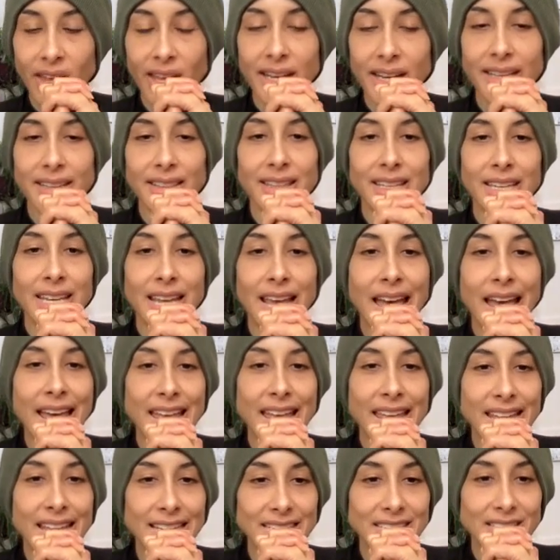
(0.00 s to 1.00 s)
And at the
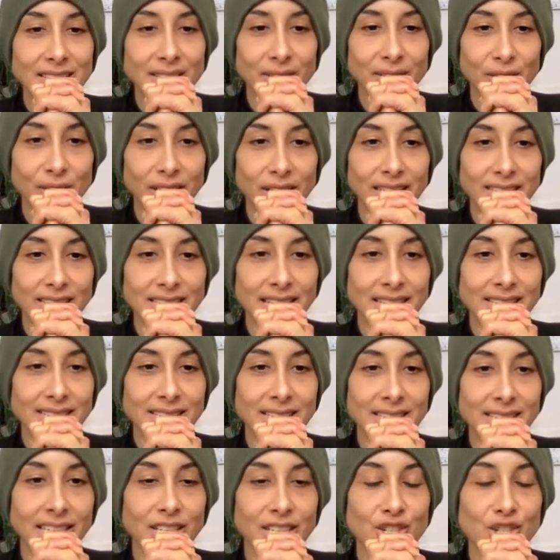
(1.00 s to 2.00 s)
end of your next
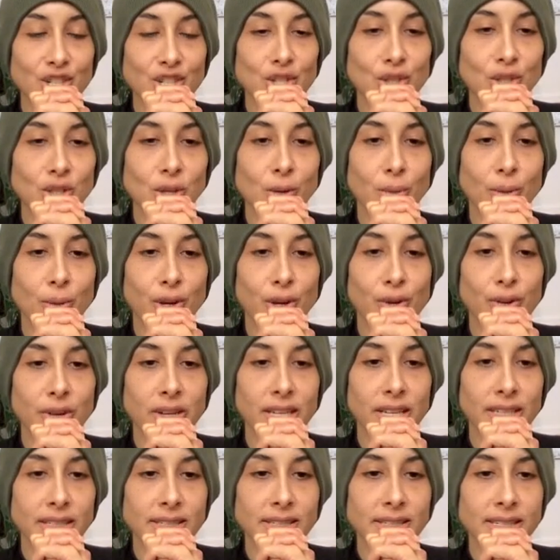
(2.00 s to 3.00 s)
exhalation, you'll lower your
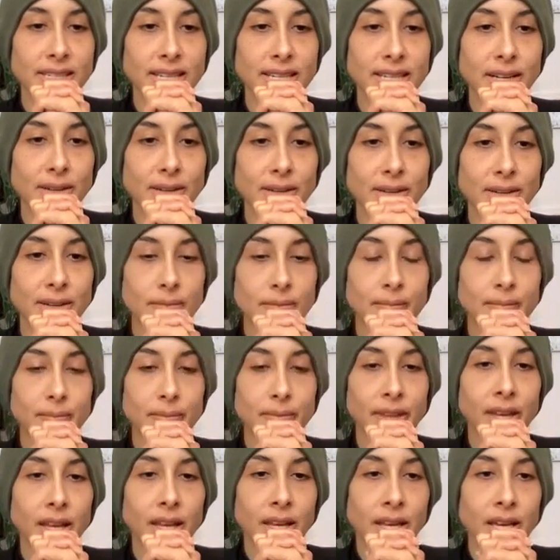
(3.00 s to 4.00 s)
knees down
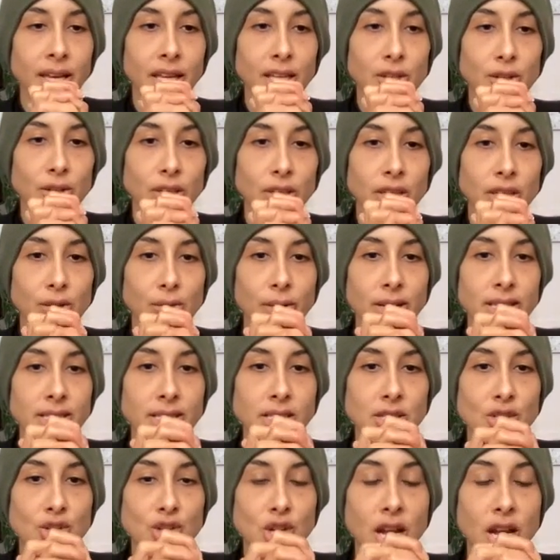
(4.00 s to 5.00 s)
and you'll either
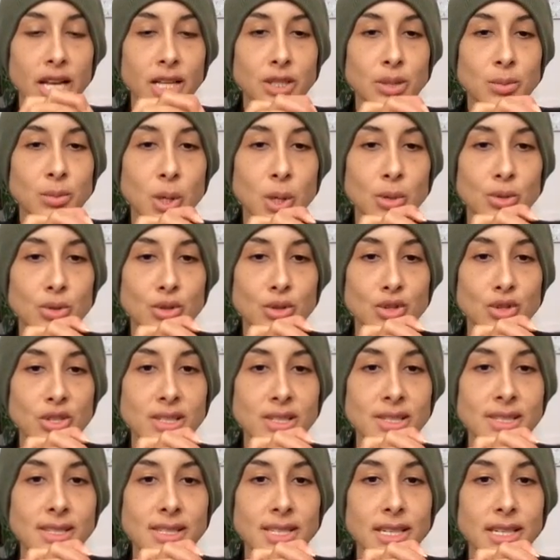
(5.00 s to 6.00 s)
rest in child's pose or
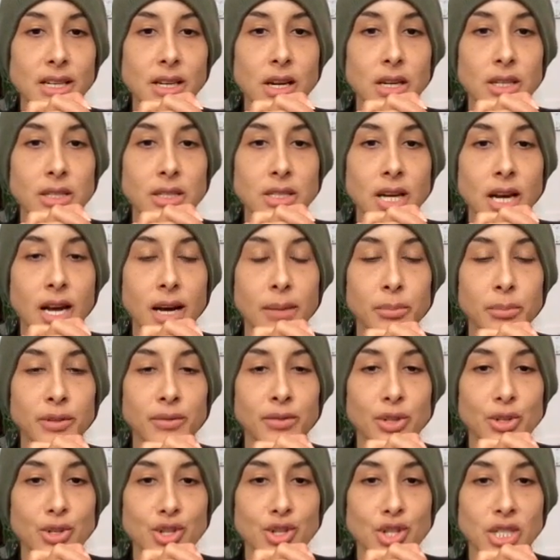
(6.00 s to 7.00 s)
just sit on top
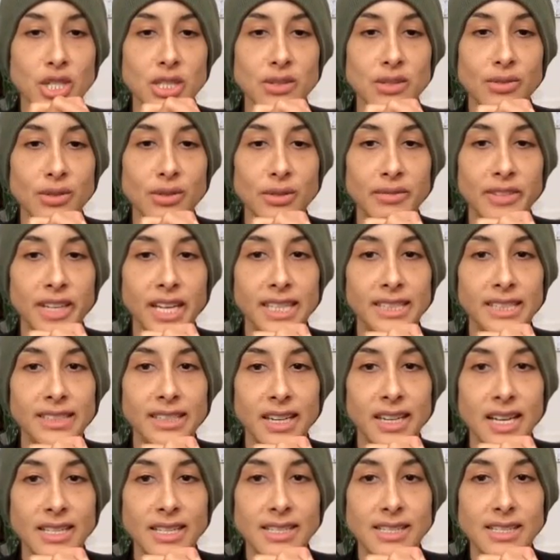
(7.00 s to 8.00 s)
of your shins for
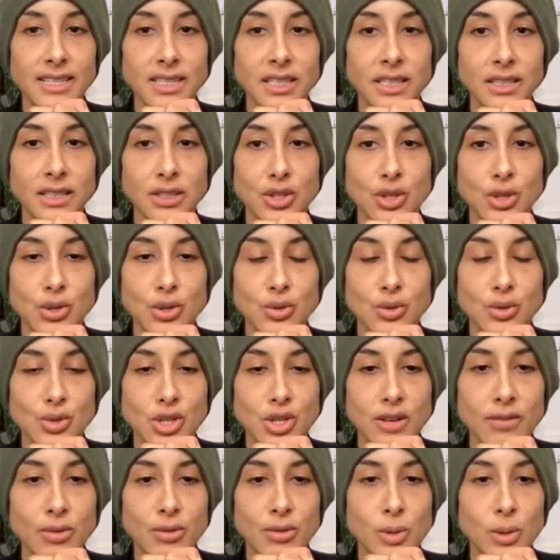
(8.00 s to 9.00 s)
Virabhadrasana. Choose
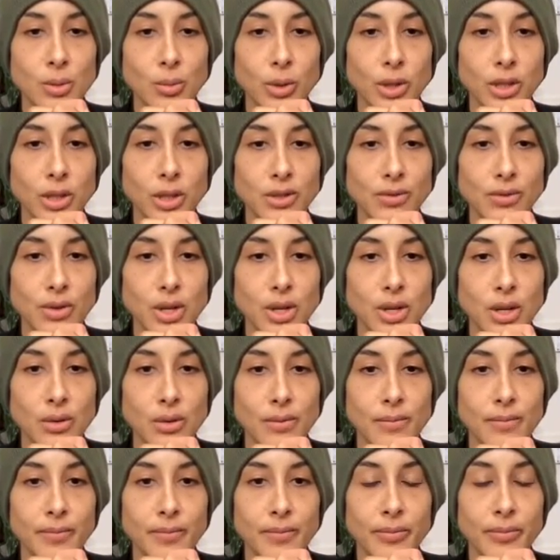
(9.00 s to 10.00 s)
whichever one works for
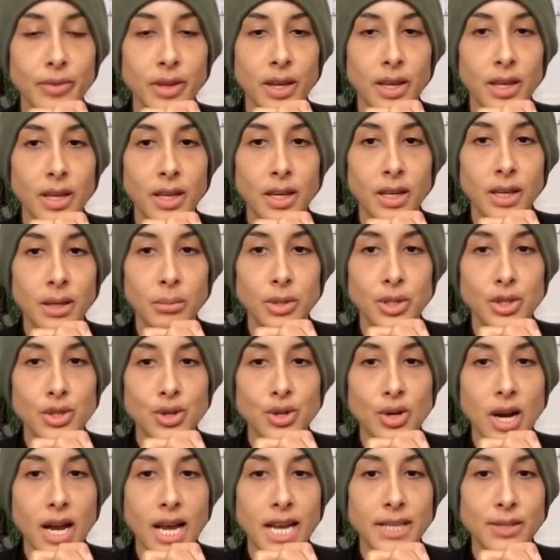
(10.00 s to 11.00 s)
you.
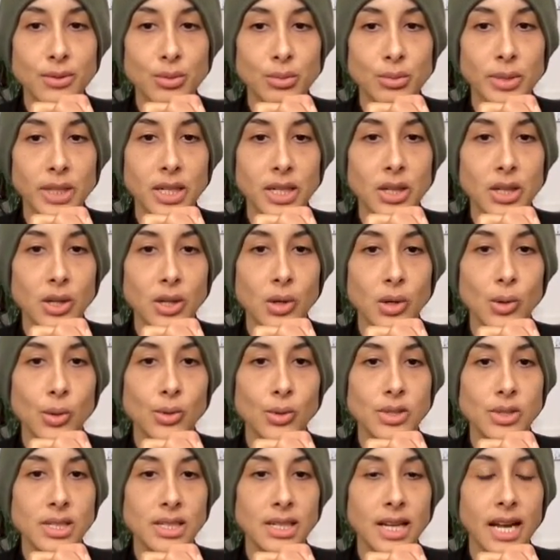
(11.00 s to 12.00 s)
But your eyes will be
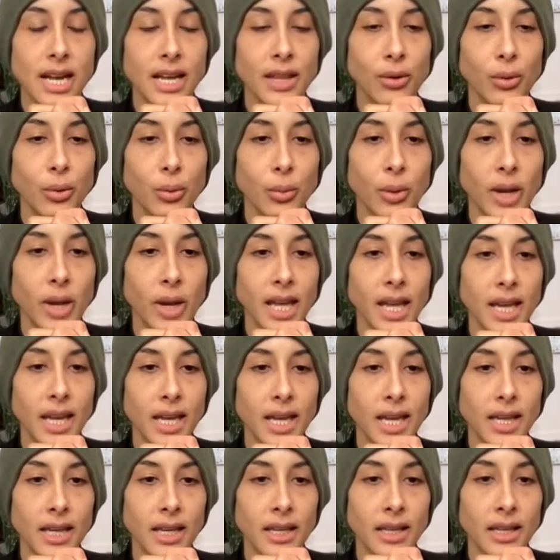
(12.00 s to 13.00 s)
closed in either
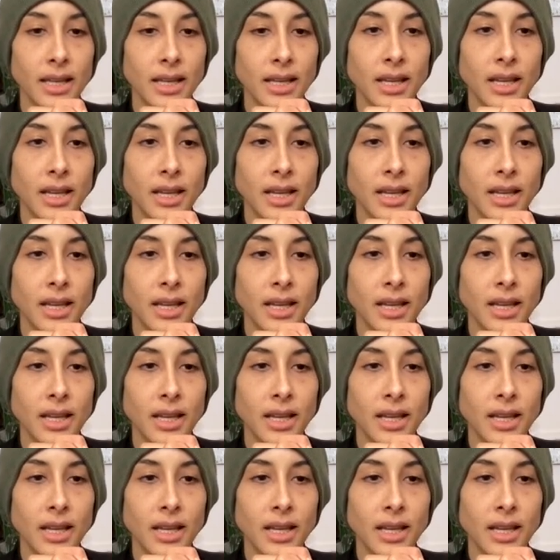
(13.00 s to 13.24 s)
way.